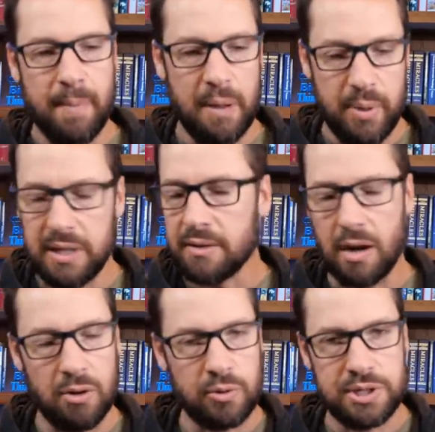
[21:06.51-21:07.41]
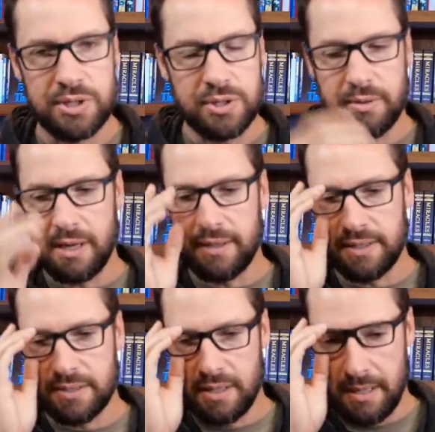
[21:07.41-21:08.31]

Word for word: my opinion, not all Christians agree on this.